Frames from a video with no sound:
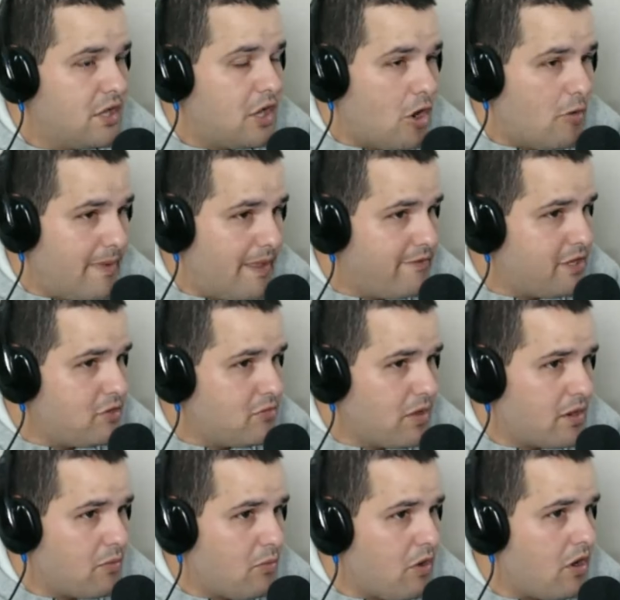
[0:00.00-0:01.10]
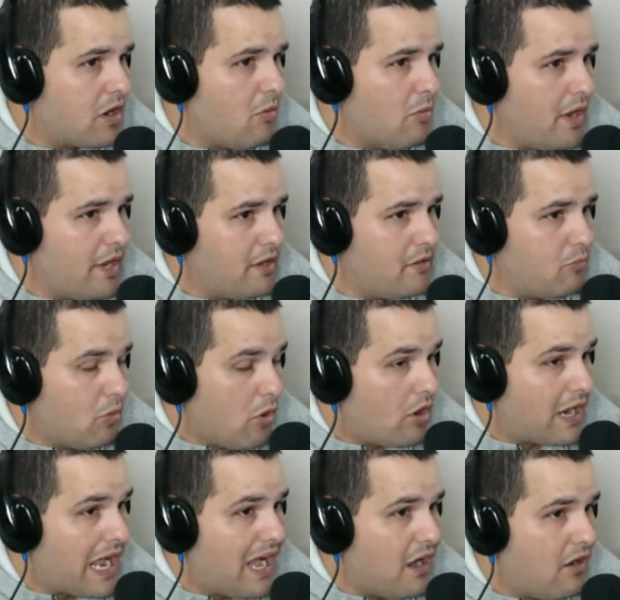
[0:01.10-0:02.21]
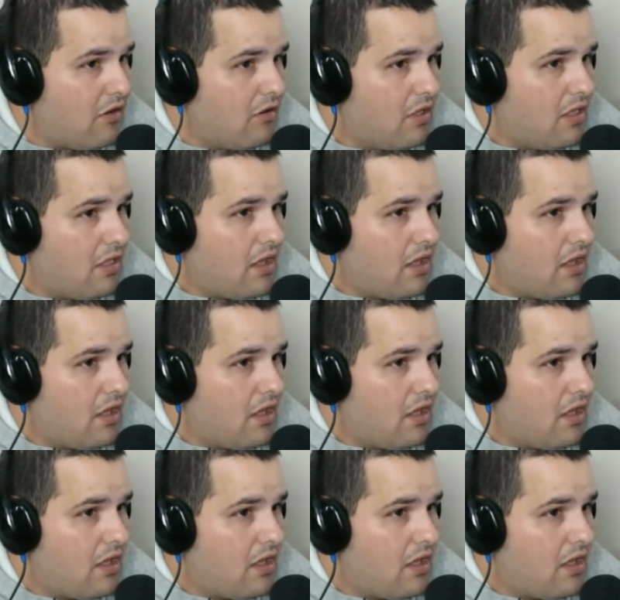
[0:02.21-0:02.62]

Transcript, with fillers: or maybe you want to walk away walk out